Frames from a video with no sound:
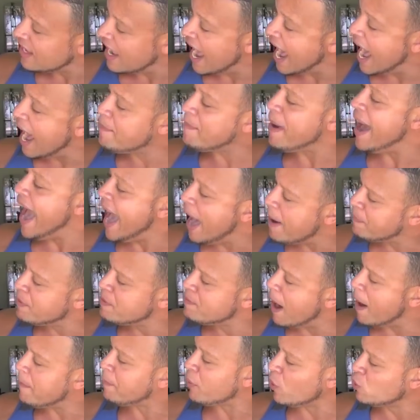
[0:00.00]
I'm happy
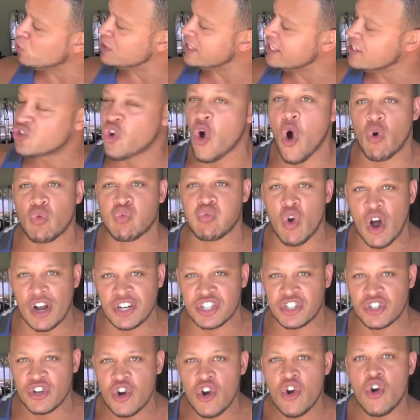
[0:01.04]
my protein is gonna
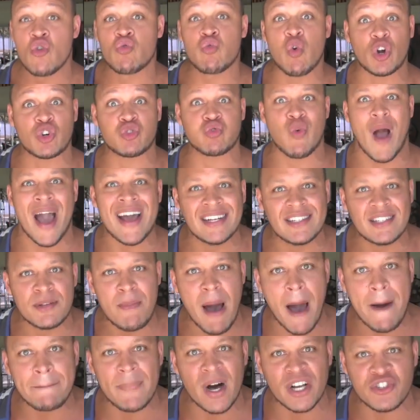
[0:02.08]
rush right into
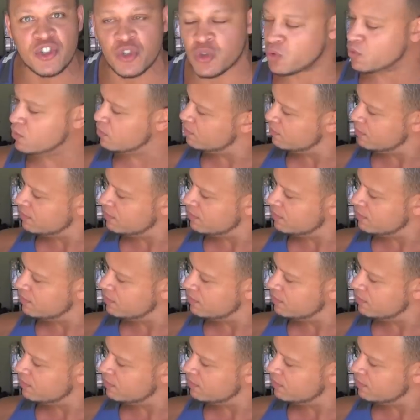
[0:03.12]
my muscle.